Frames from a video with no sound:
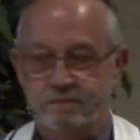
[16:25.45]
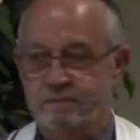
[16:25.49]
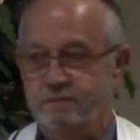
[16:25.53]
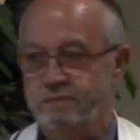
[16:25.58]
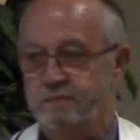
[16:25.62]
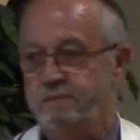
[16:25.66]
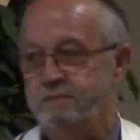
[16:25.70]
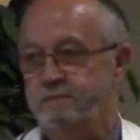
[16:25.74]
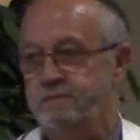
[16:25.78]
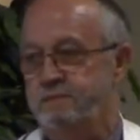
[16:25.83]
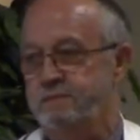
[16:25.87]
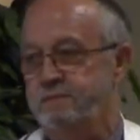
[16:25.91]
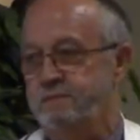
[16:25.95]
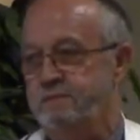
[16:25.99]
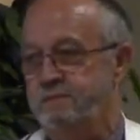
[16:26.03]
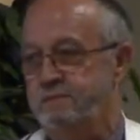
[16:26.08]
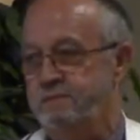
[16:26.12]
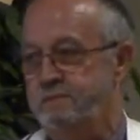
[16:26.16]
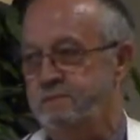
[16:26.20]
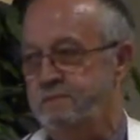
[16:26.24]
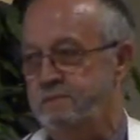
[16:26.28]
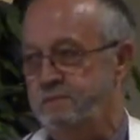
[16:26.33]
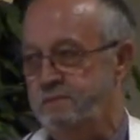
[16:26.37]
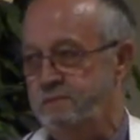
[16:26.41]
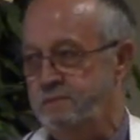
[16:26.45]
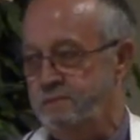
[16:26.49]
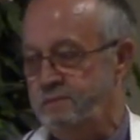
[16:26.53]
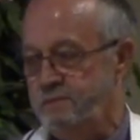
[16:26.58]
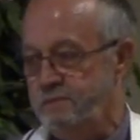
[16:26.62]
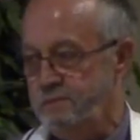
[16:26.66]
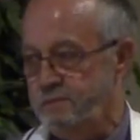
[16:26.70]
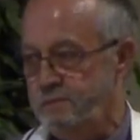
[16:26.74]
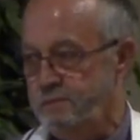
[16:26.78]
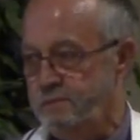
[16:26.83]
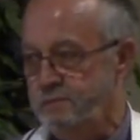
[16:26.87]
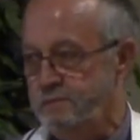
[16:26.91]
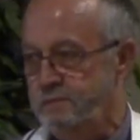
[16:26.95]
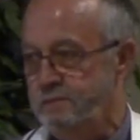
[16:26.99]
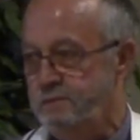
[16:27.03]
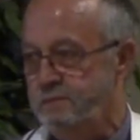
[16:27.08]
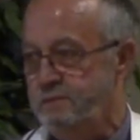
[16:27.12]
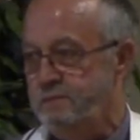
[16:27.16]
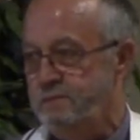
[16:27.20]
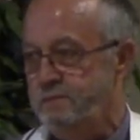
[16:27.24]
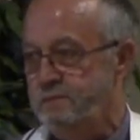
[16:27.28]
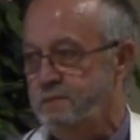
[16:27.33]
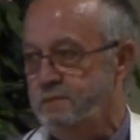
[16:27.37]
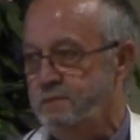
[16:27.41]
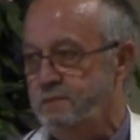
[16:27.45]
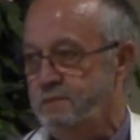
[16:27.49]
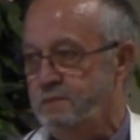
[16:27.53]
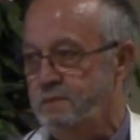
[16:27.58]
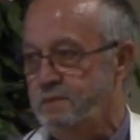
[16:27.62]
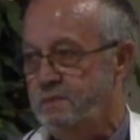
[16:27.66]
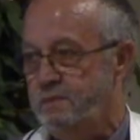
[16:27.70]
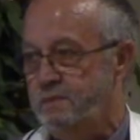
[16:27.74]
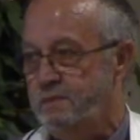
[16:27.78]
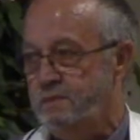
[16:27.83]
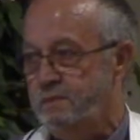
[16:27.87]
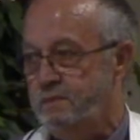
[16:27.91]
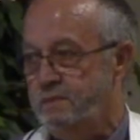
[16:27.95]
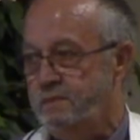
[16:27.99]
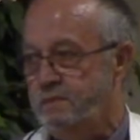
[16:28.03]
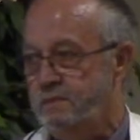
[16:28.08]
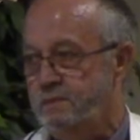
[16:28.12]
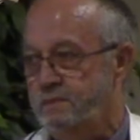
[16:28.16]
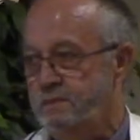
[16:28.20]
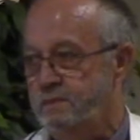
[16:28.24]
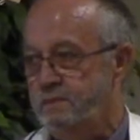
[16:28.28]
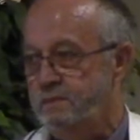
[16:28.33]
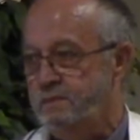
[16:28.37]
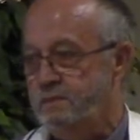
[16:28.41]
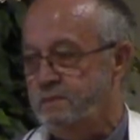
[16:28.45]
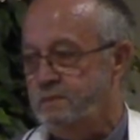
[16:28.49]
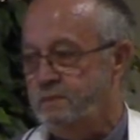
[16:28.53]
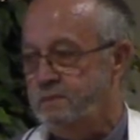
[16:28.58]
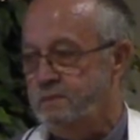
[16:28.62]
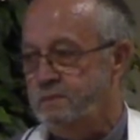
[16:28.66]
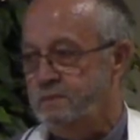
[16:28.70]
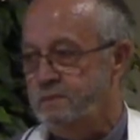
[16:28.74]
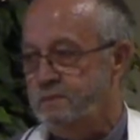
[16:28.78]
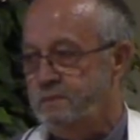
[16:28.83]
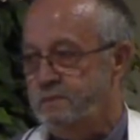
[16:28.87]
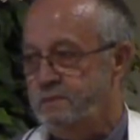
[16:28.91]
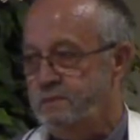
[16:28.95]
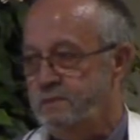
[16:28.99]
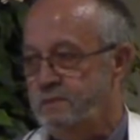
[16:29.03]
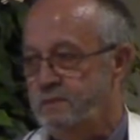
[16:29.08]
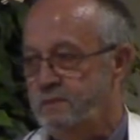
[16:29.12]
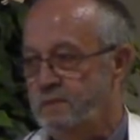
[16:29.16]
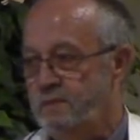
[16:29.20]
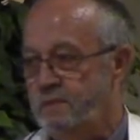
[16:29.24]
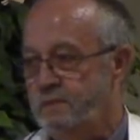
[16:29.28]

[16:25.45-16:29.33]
[no speech]